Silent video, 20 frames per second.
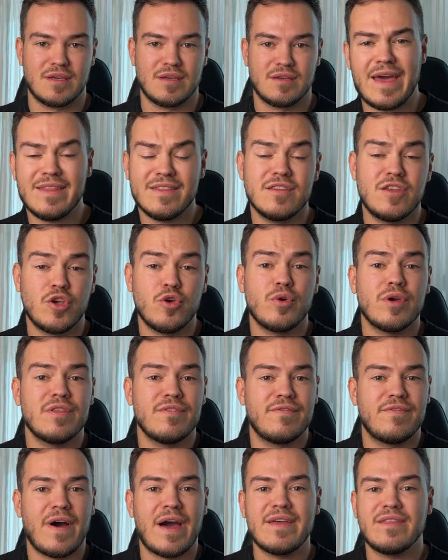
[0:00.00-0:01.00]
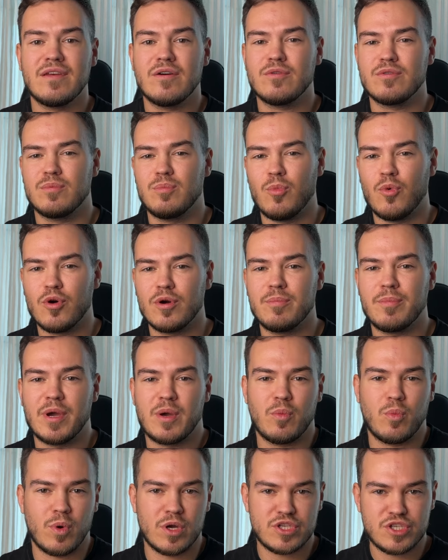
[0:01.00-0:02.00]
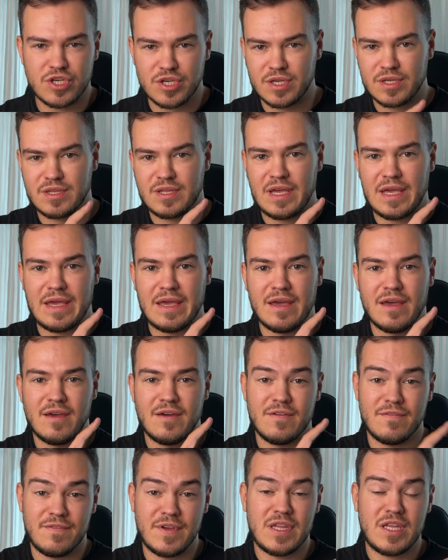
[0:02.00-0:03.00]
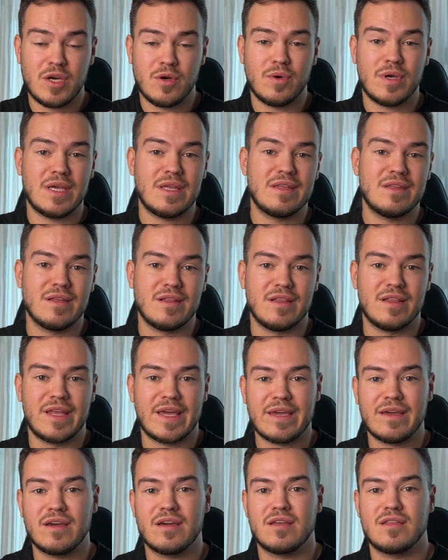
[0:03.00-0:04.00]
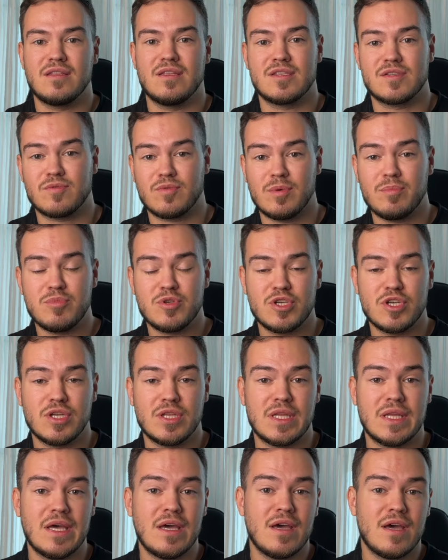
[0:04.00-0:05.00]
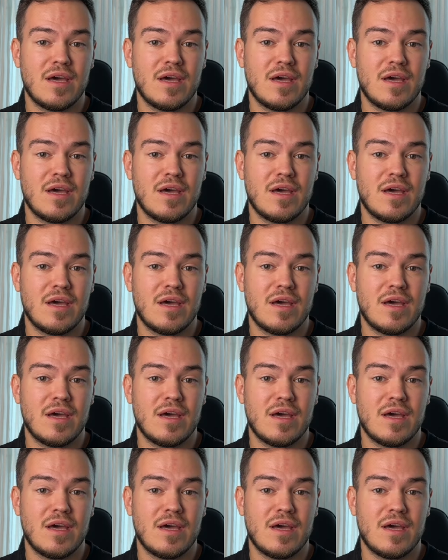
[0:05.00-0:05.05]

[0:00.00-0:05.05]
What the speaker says: And you can find out more by watching the video in the link description